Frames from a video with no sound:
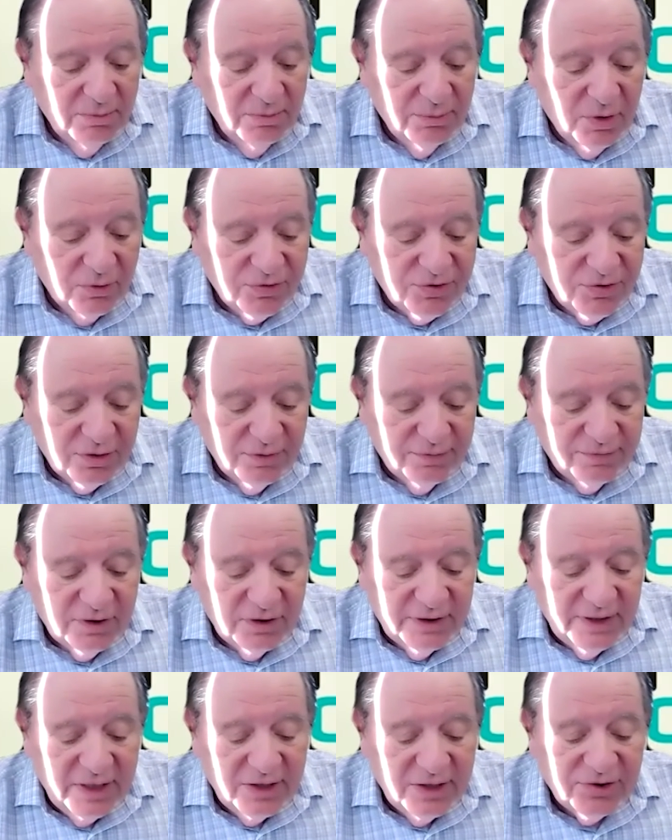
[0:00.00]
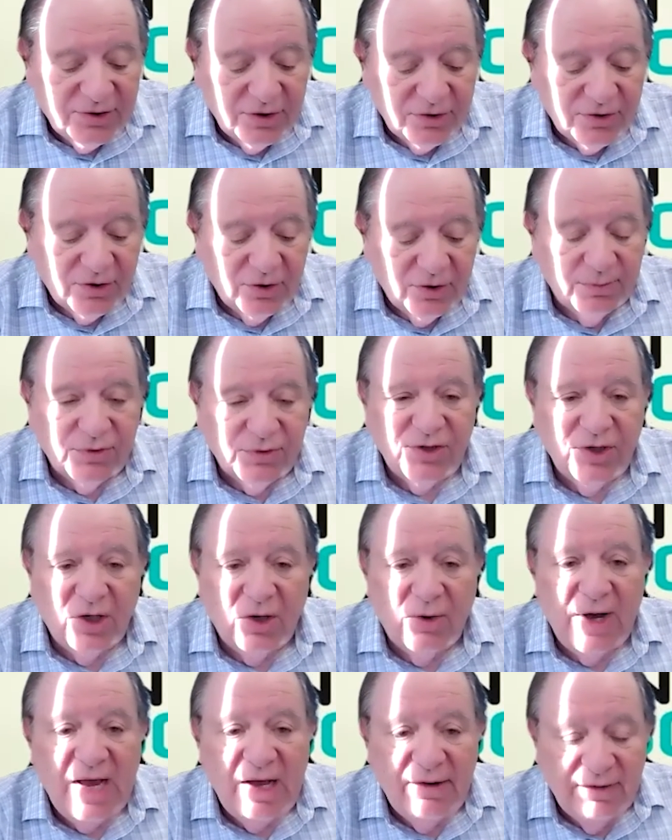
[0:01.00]
Most of today's systems,
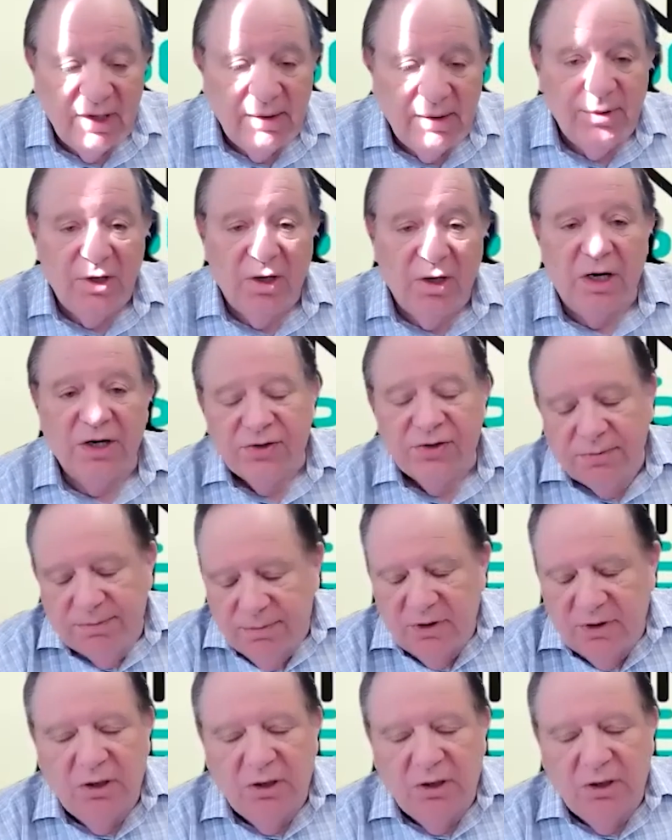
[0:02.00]
have APIs.